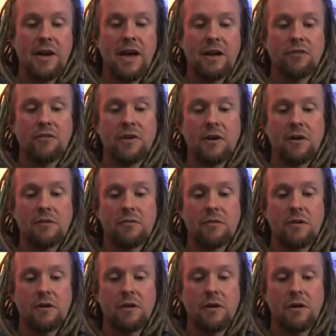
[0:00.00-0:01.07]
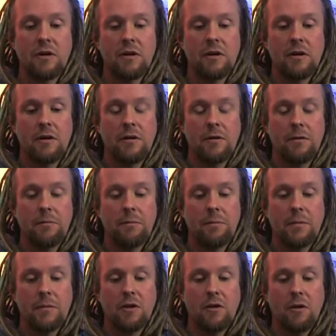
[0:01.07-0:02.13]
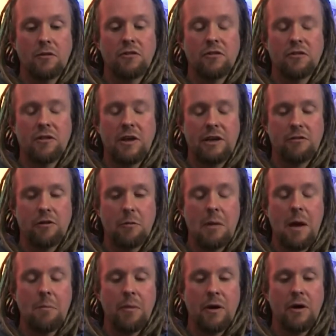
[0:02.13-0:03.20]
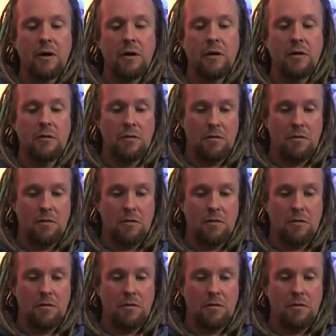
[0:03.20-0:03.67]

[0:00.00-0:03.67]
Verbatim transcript: The next thing I consciously remember